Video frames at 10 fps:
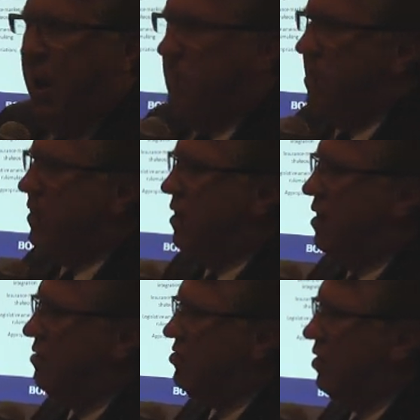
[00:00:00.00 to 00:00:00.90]
and
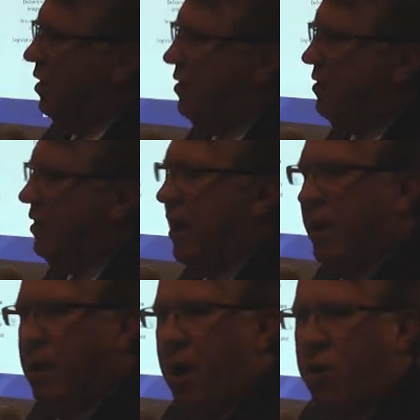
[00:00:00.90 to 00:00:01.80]
because,
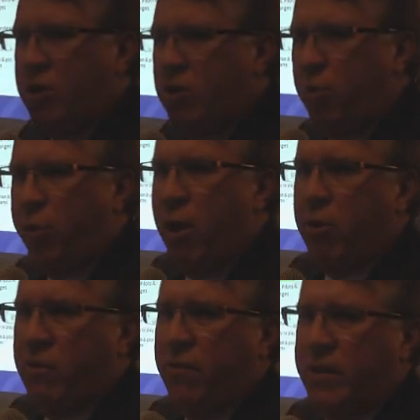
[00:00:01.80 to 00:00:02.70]
again, our youth
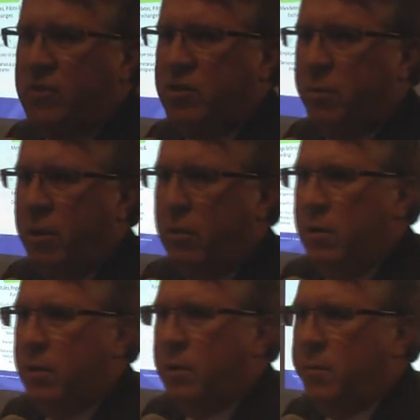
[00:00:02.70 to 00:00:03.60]
are
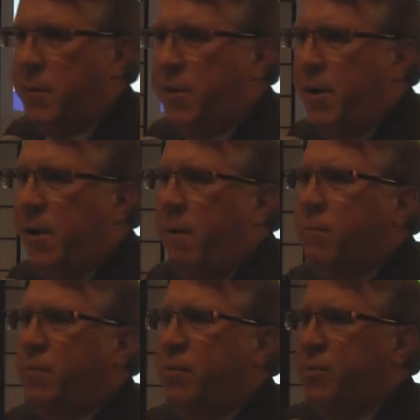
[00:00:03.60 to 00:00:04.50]
invincible,
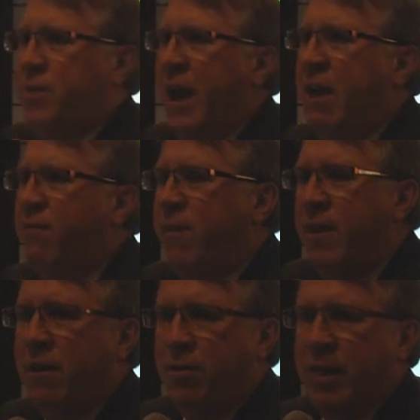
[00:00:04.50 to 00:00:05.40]
they
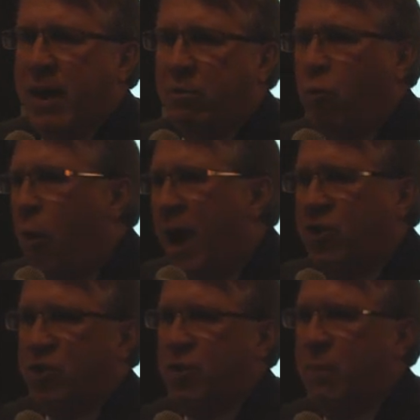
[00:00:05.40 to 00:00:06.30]
feel that why
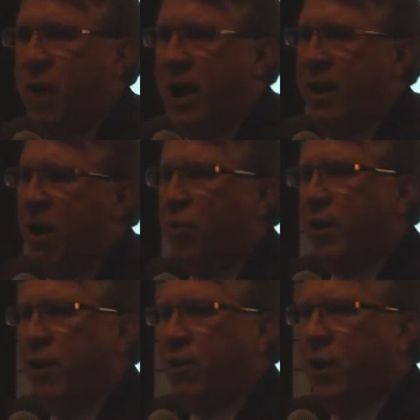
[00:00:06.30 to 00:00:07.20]
should they buy health
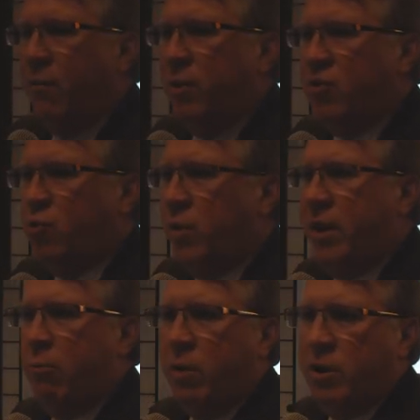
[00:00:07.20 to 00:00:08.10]
care coverage when
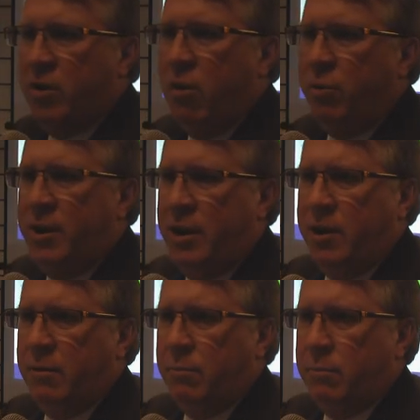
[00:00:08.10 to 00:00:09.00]
they really don't need
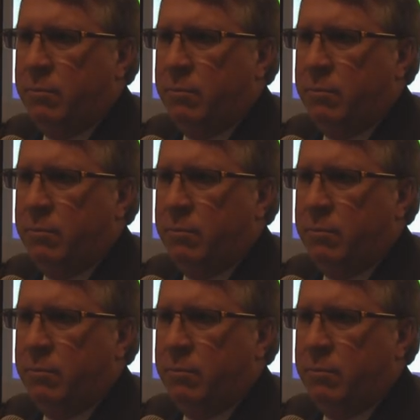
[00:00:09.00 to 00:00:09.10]
it?